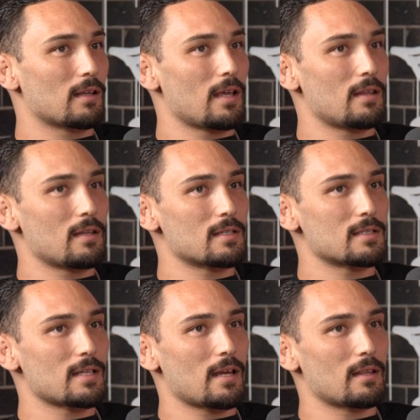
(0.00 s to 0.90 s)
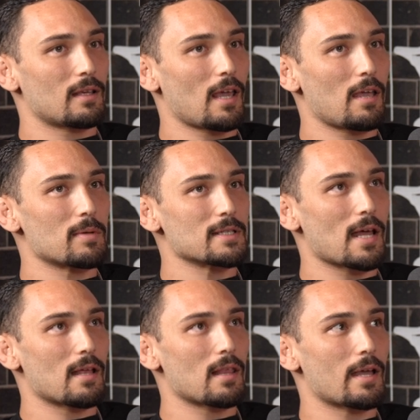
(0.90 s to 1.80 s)
in the state of the game, it's
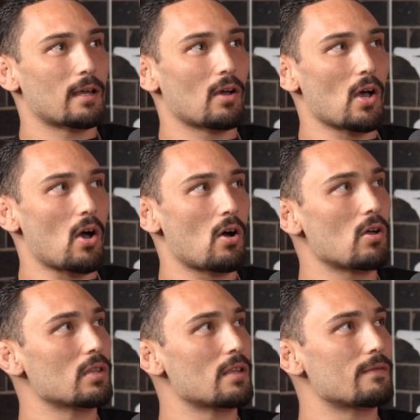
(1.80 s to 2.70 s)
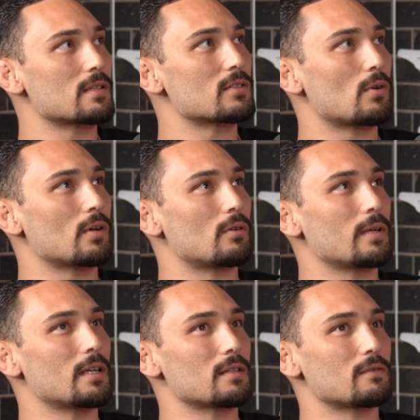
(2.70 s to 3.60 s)
not like all living soil
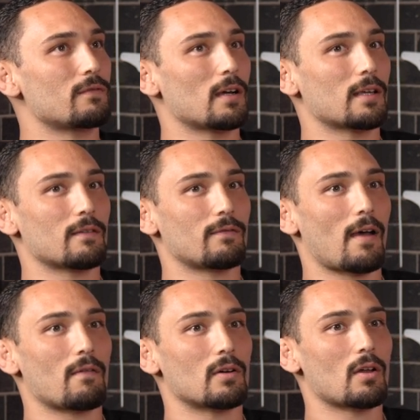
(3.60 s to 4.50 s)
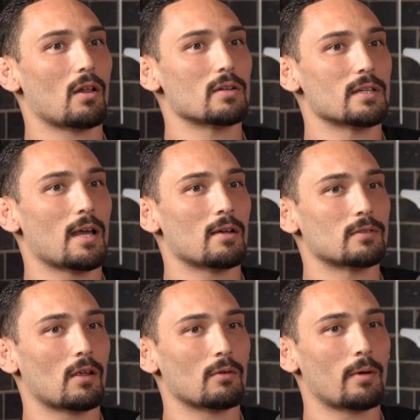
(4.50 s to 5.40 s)
weed is fucking $500 an ounce
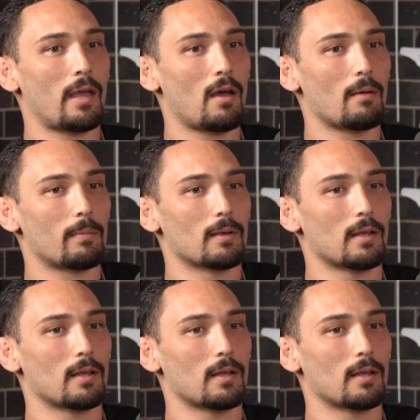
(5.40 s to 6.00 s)
all the way up.